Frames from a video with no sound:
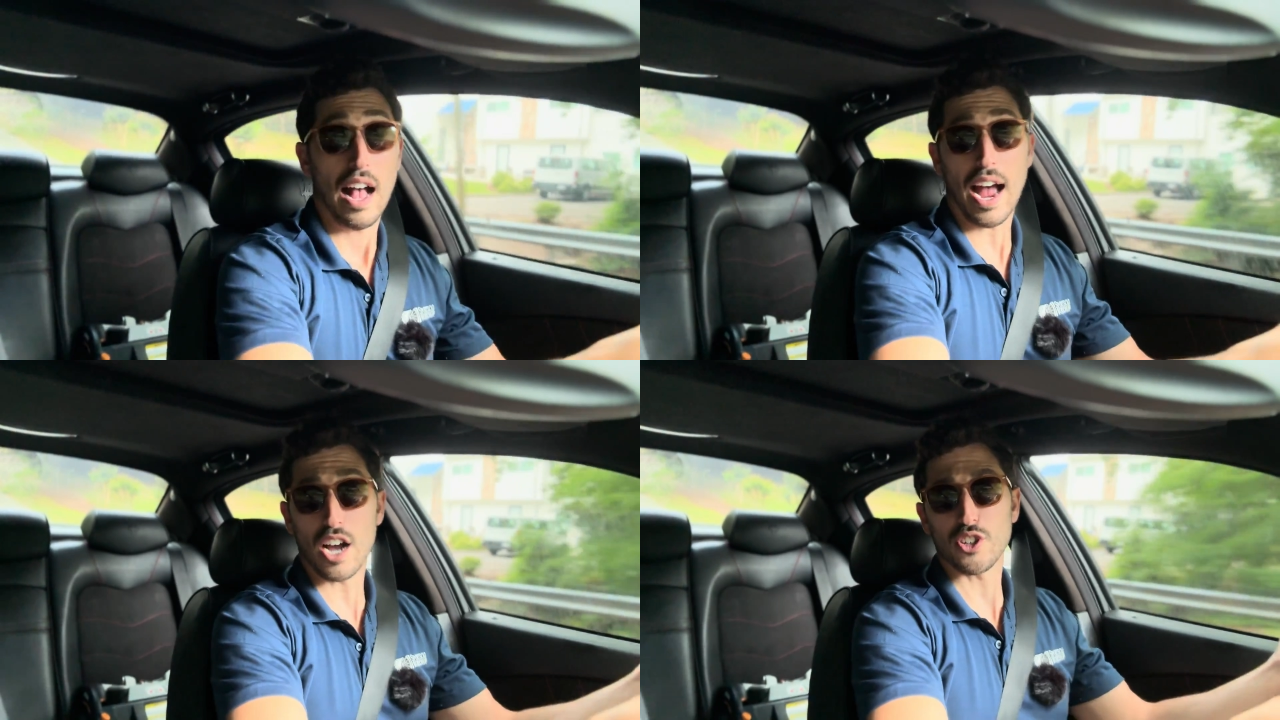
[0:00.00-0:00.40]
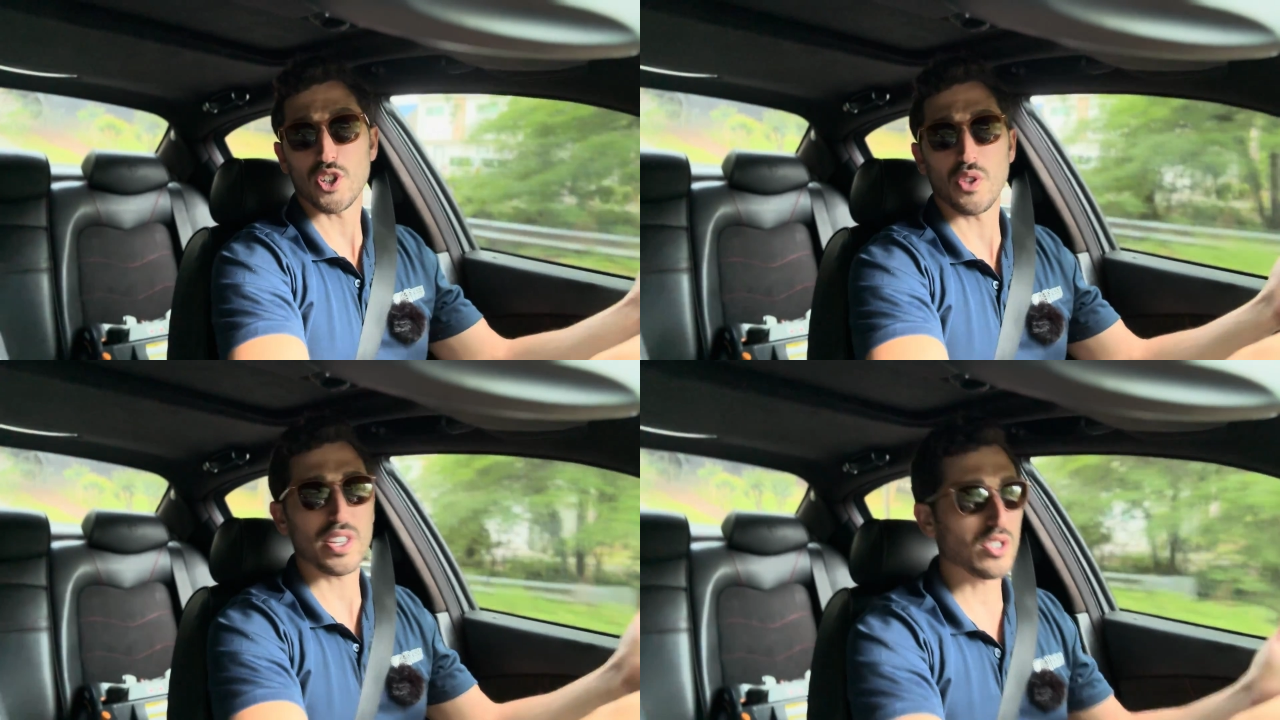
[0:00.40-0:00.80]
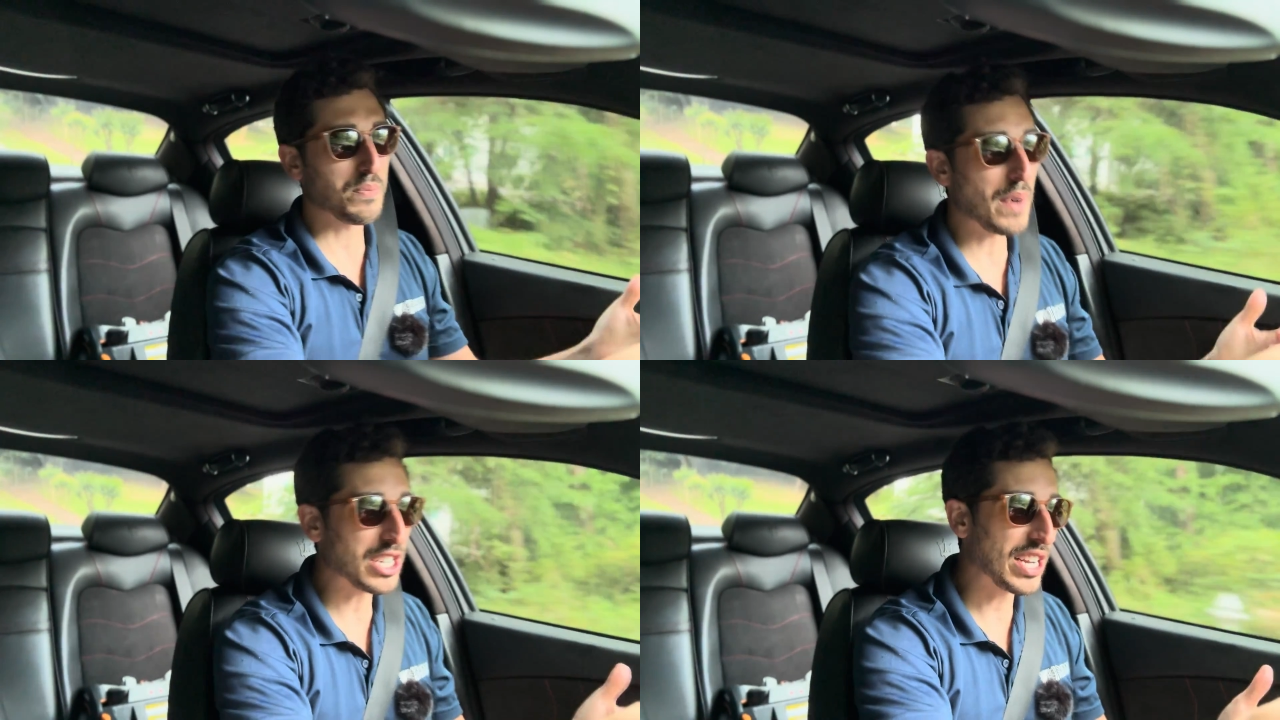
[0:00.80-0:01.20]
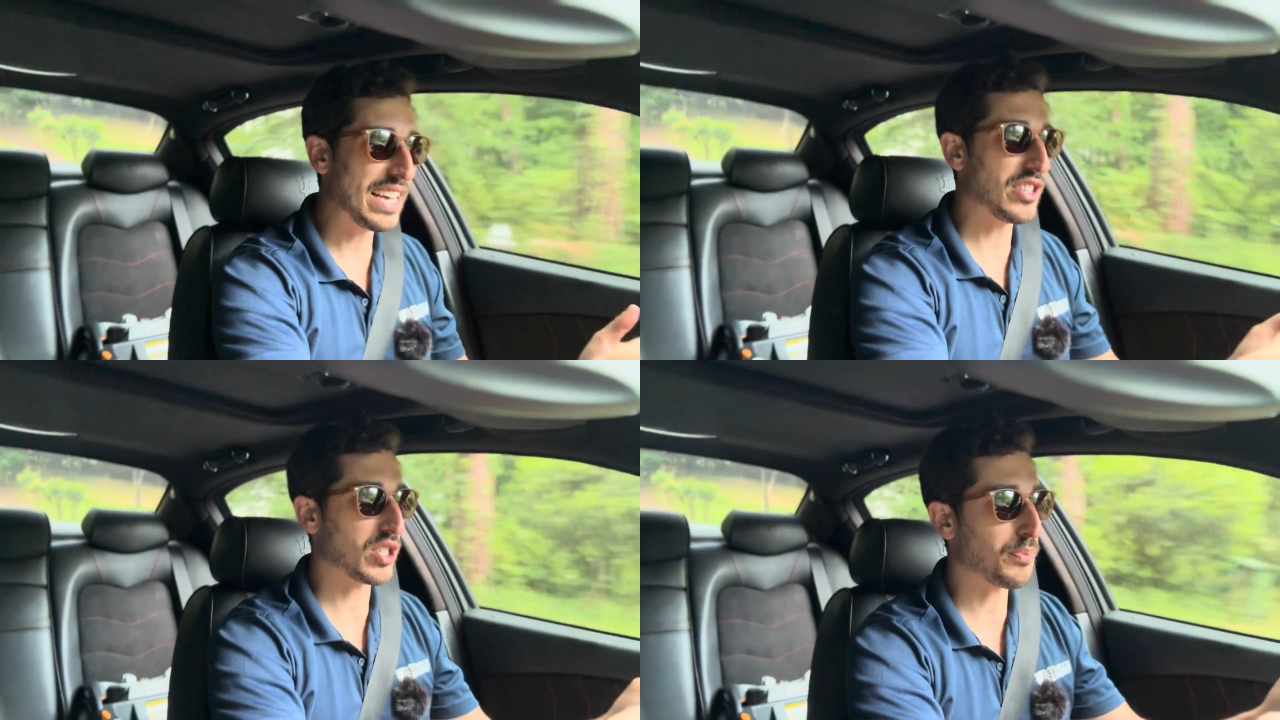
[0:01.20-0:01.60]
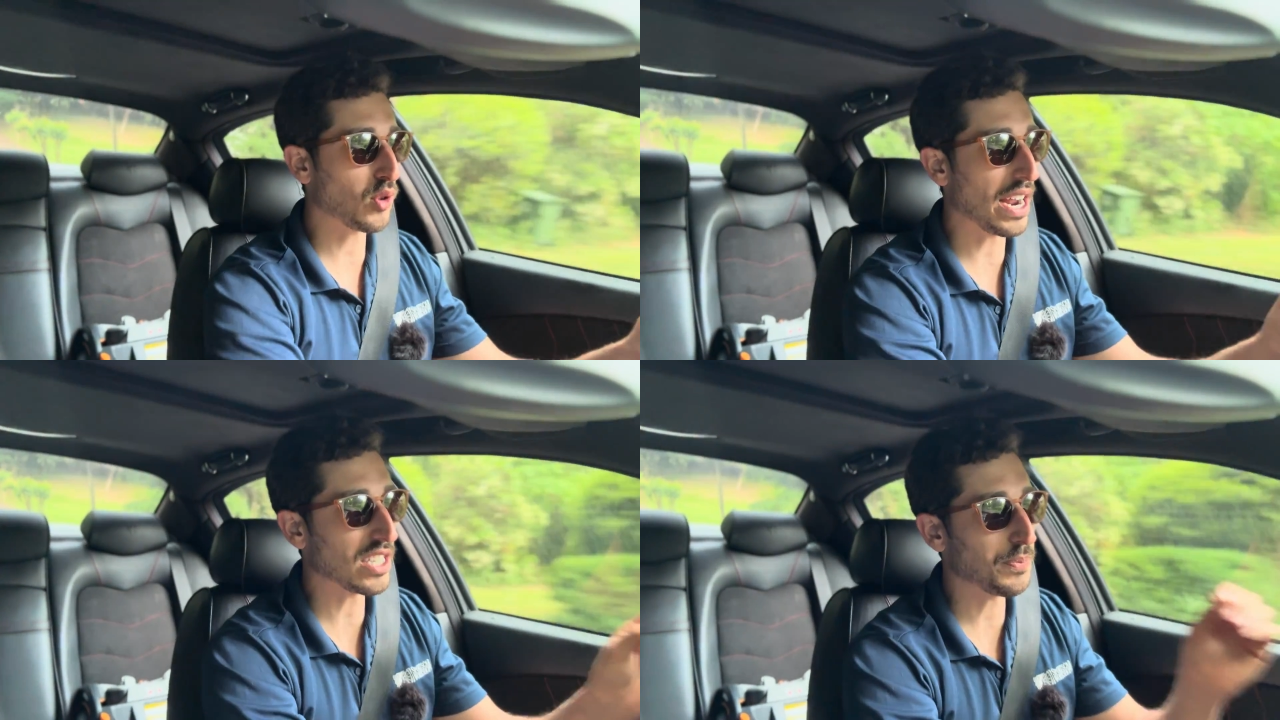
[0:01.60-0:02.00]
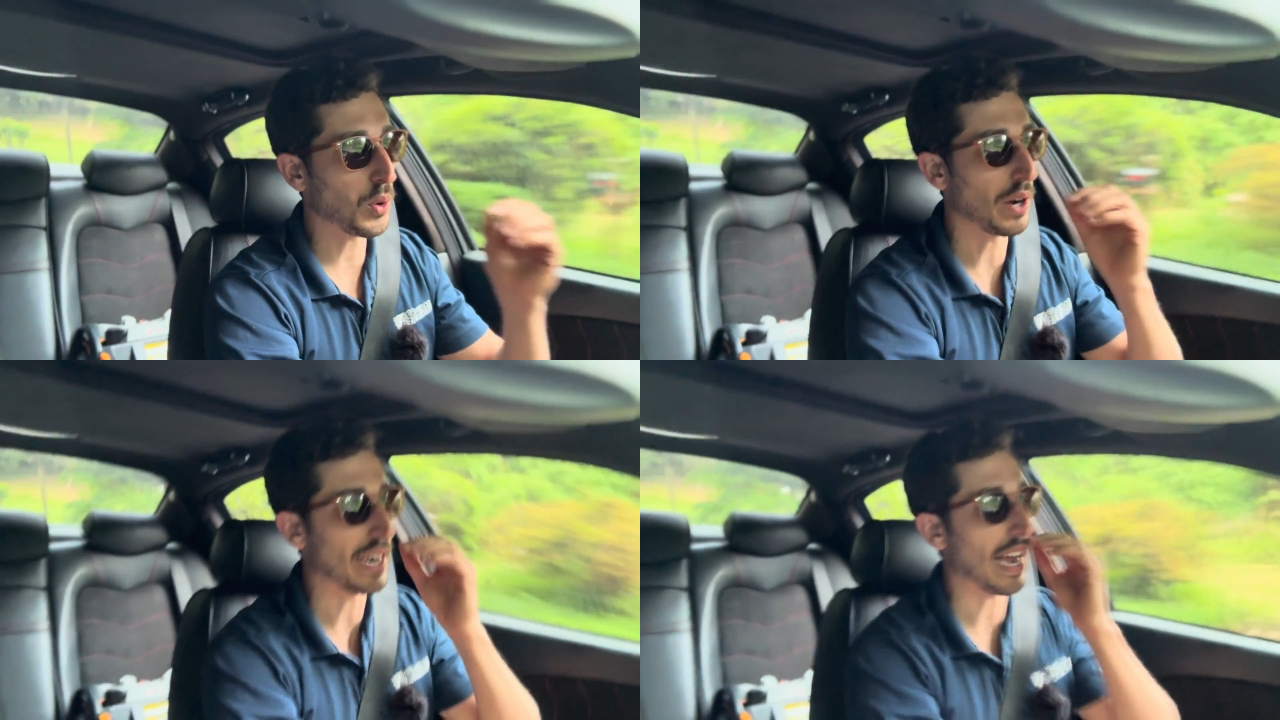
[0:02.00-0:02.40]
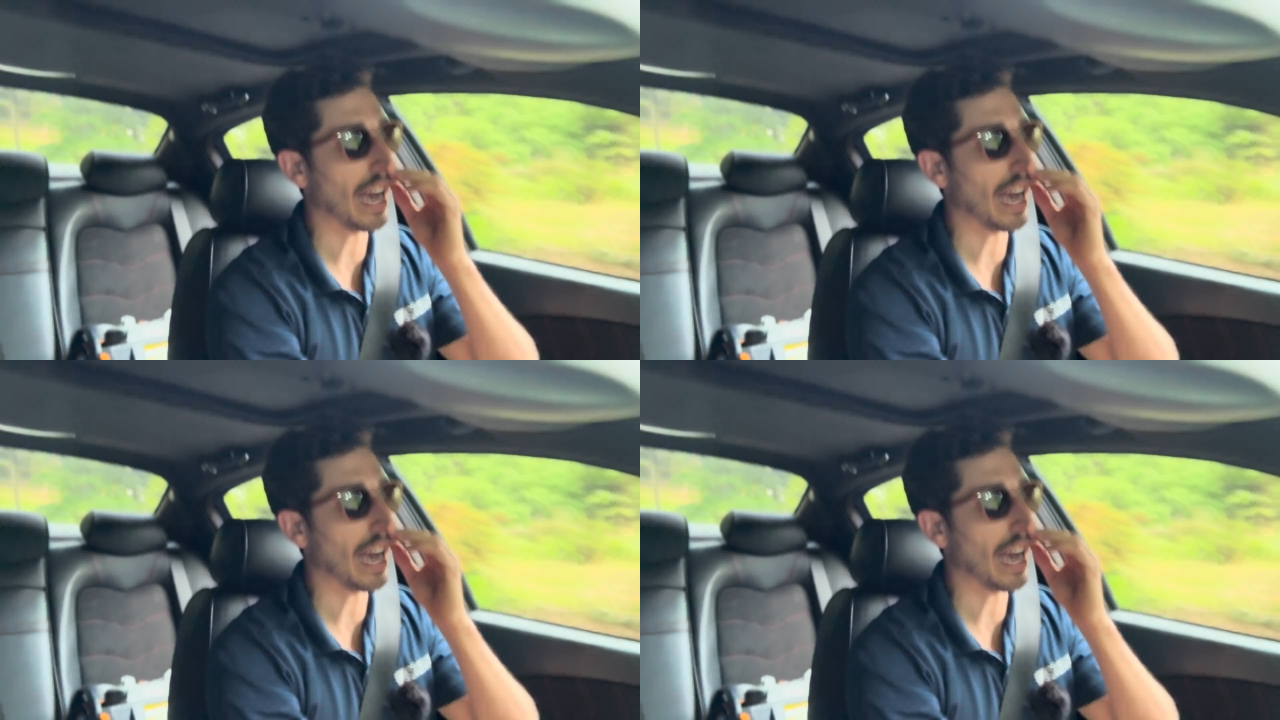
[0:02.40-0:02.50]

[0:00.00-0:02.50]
I also don't think there's much in this price point.